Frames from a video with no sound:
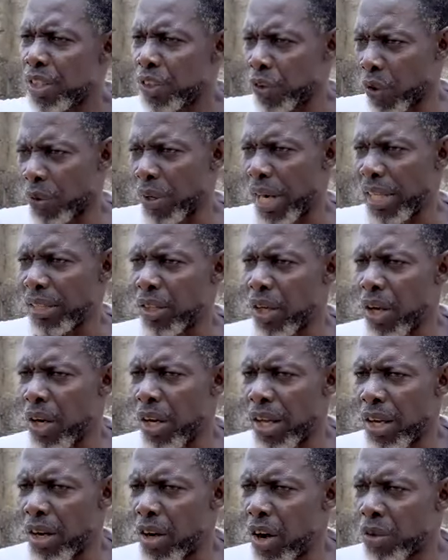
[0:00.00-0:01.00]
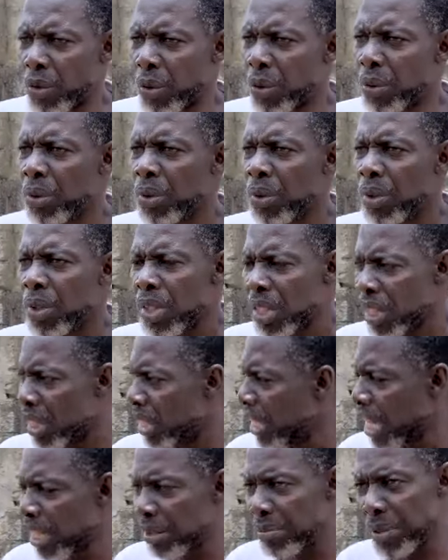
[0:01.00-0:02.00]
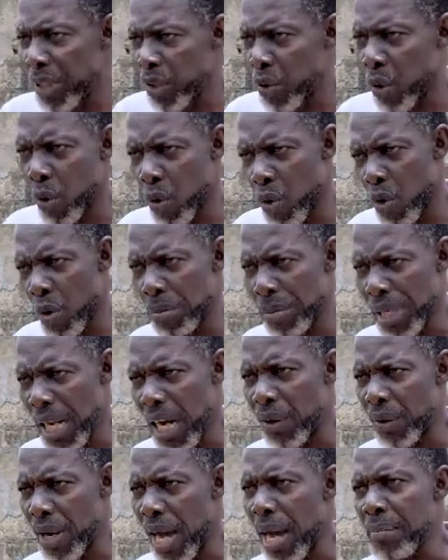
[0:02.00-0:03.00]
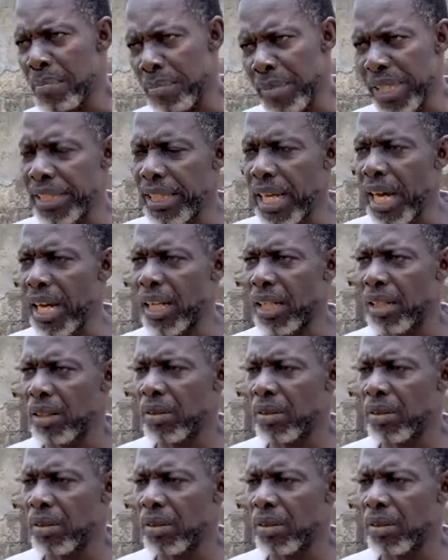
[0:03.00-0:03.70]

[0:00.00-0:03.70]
It's all right, Ono. Let me go home now and meet